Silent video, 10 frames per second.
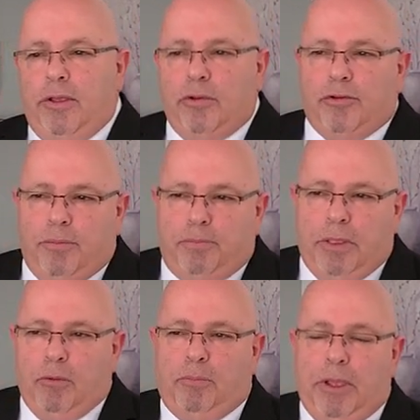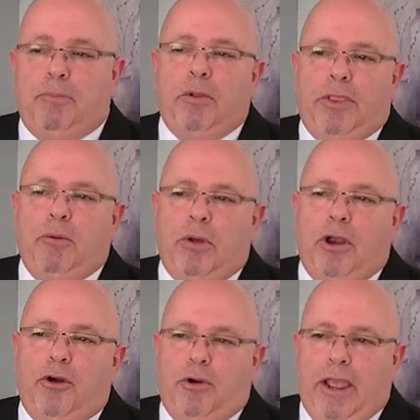There were people that
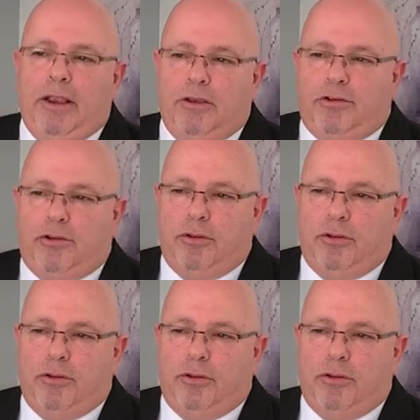were arranged